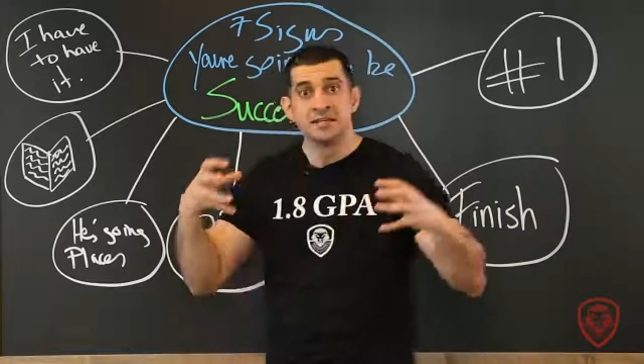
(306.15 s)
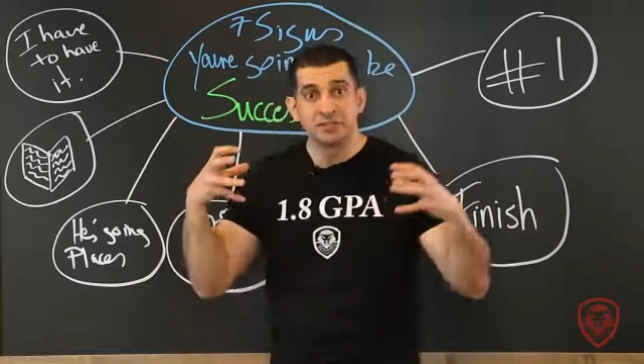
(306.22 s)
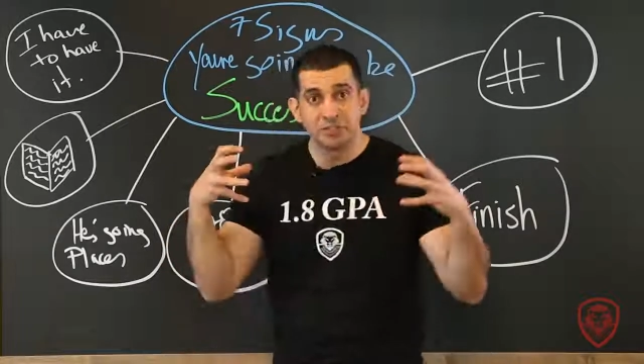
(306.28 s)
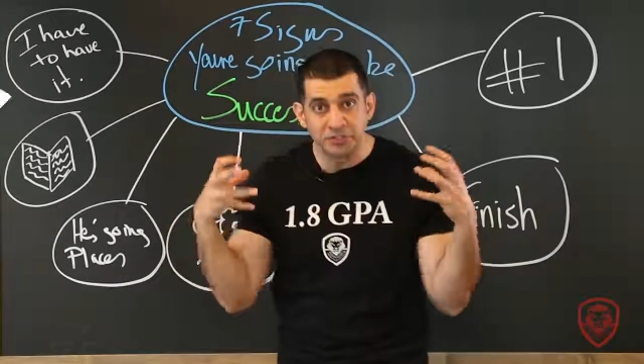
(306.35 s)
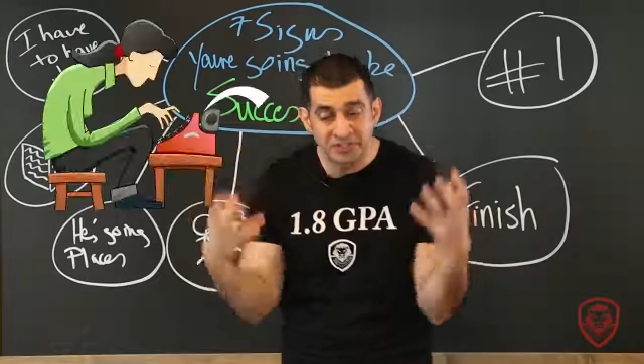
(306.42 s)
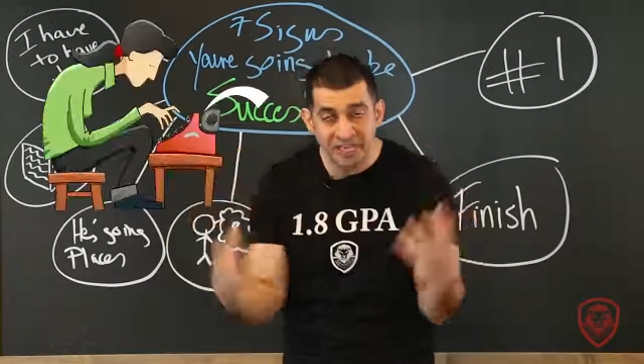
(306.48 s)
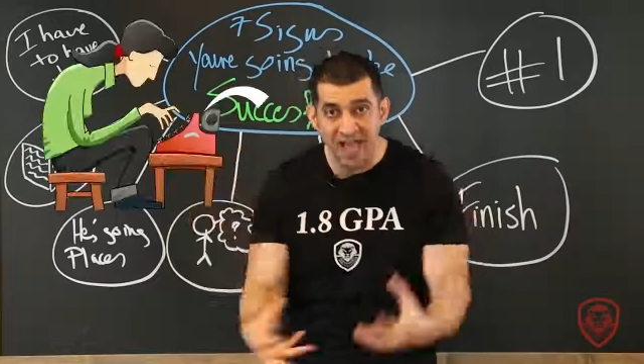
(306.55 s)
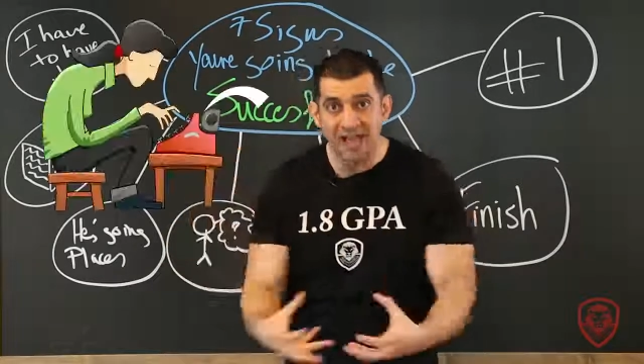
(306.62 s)

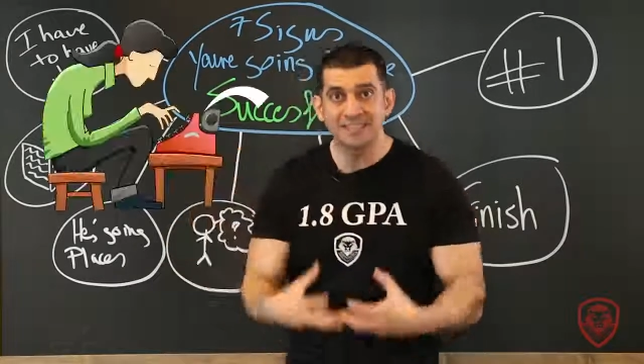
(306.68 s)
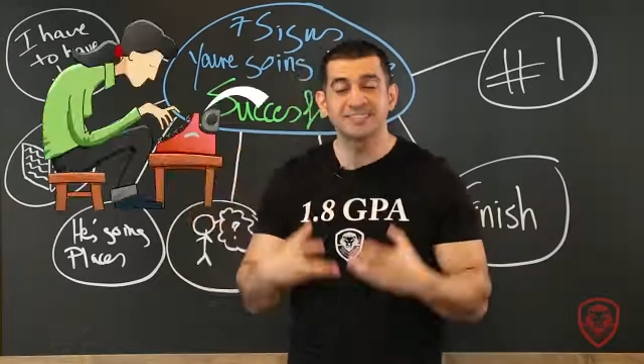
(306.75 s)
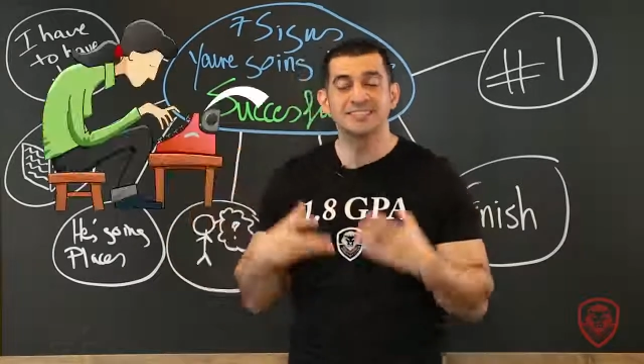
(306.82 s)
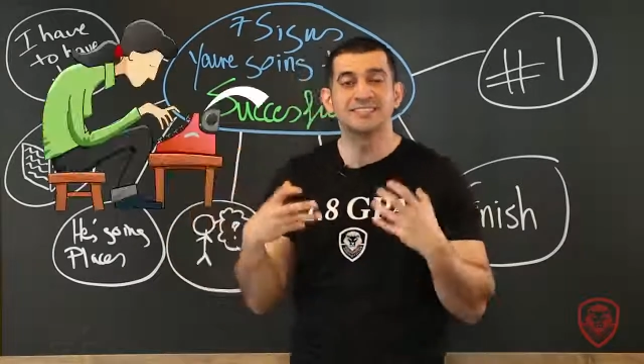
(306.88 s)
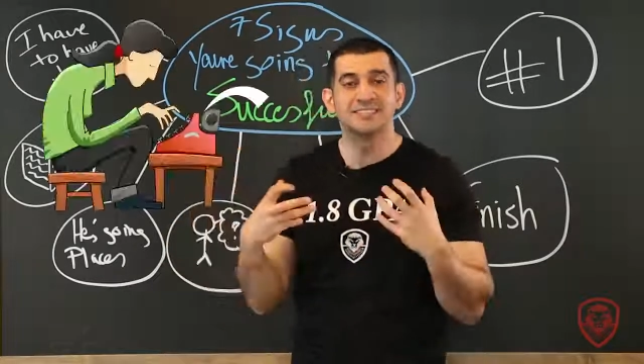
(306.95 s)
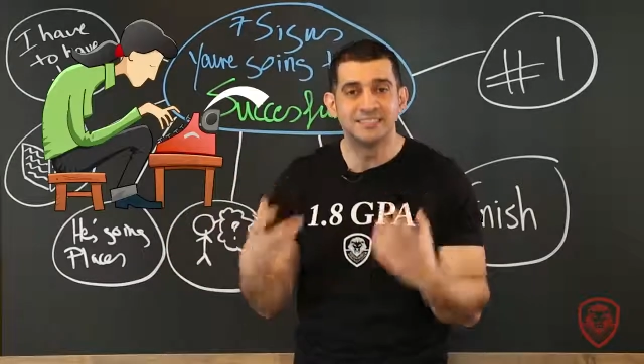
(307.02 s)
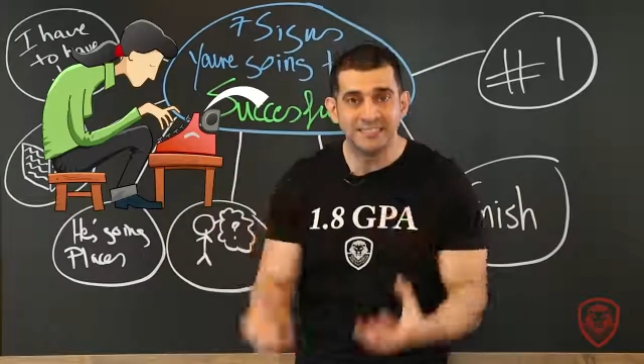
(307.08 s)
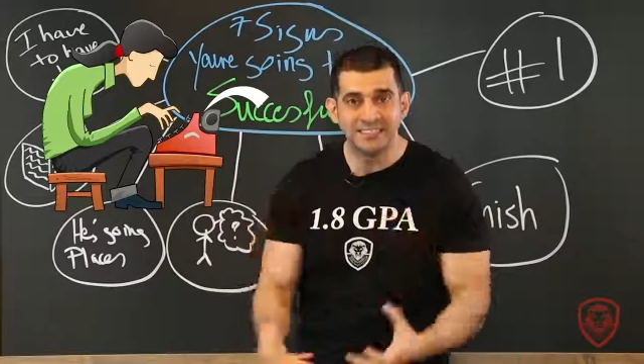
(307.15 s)
There's
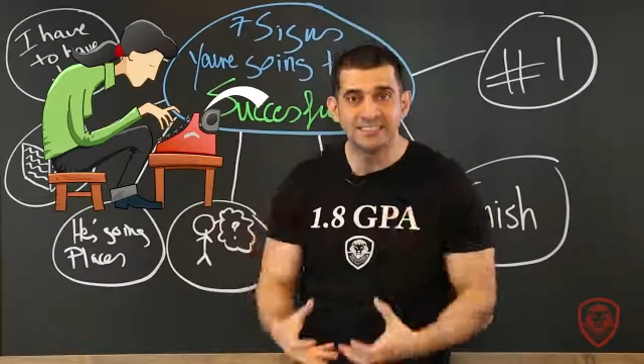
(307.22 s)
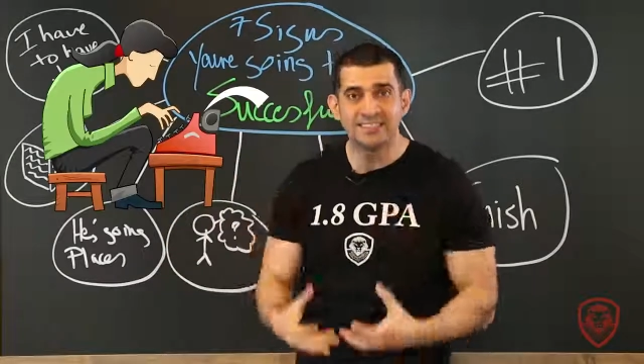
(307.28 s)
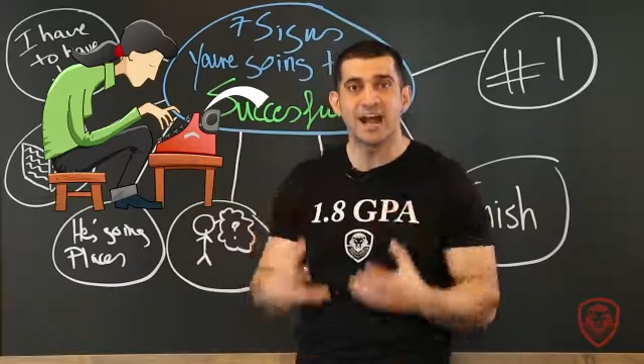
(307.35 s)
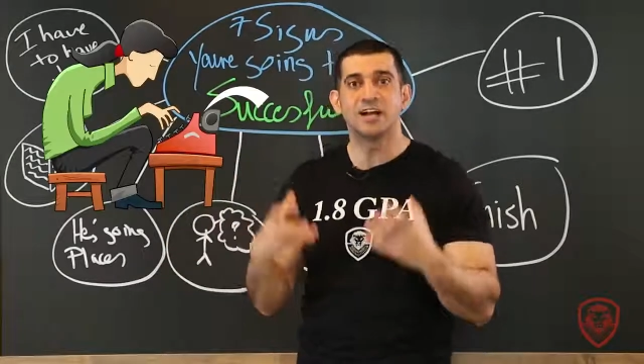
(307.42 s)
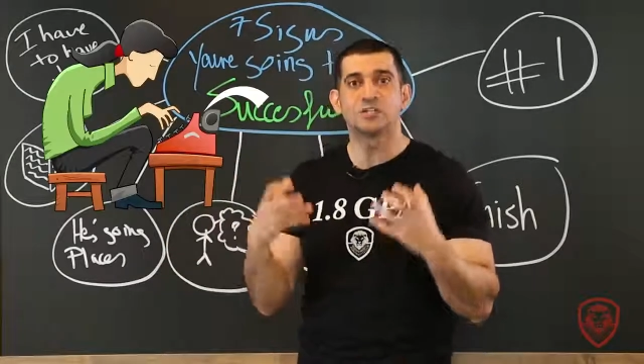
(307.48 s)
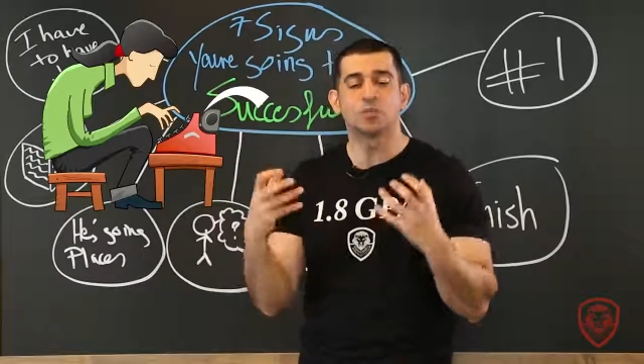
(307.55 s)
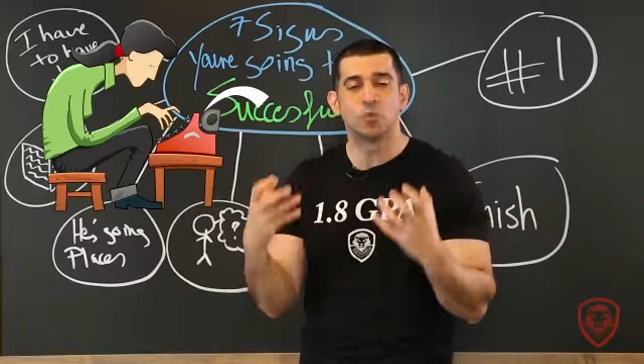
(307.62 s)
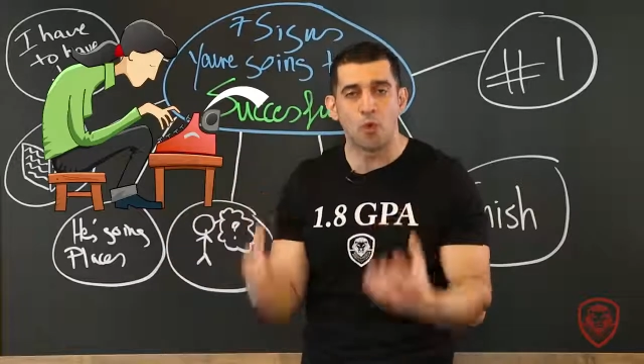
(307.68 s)
constant
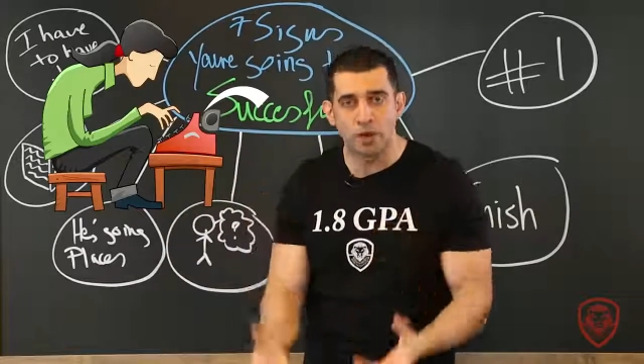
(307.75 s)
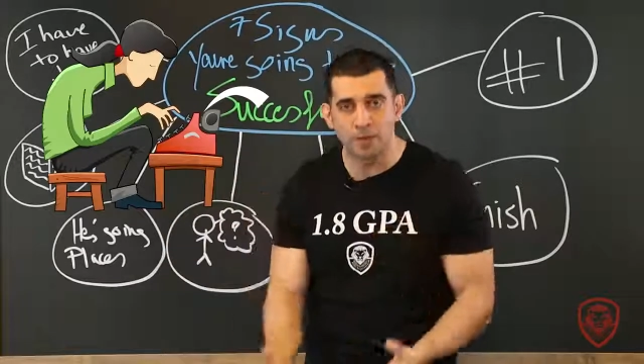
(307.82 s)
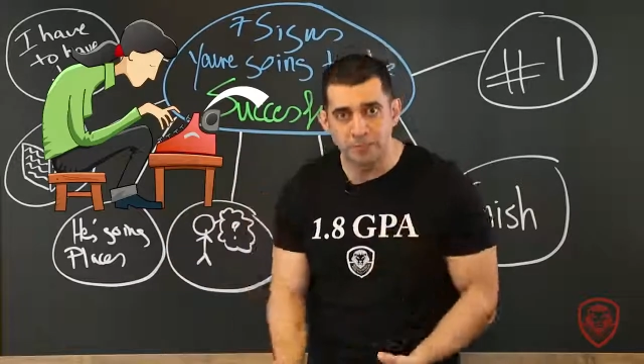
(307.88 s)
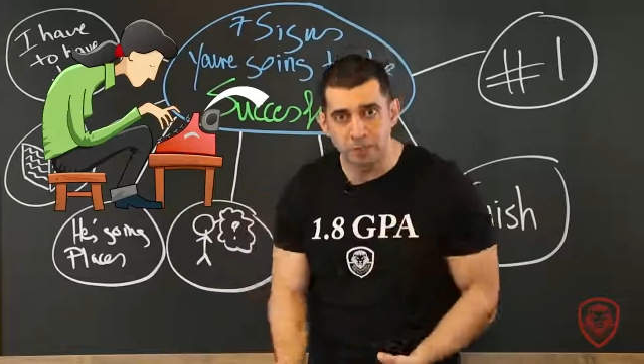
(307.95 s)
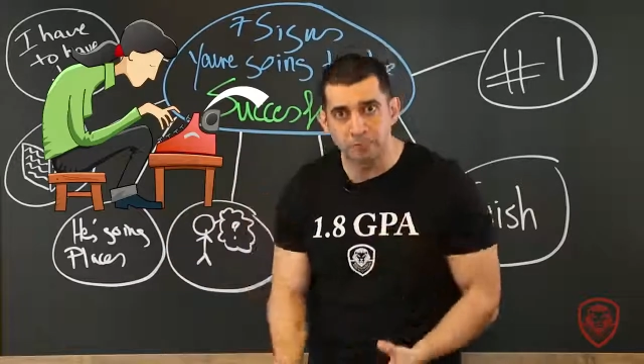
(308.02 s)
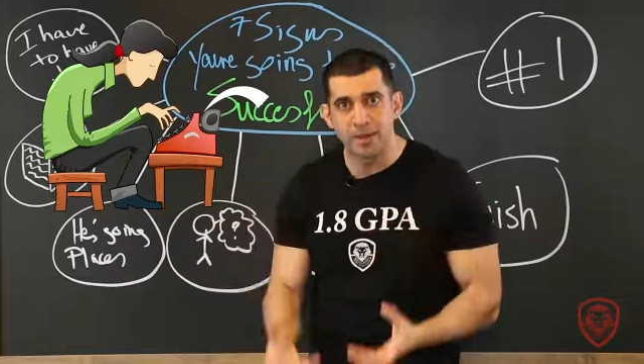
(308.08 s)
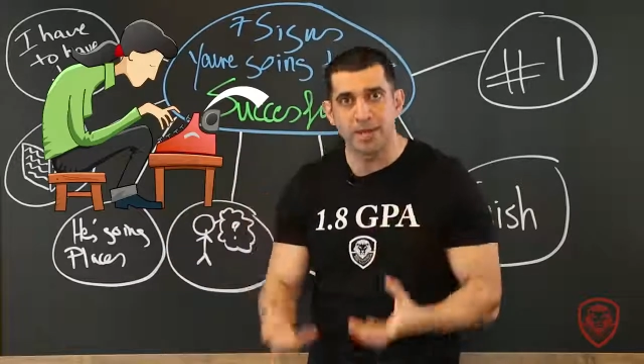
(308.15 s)
desire to want to be a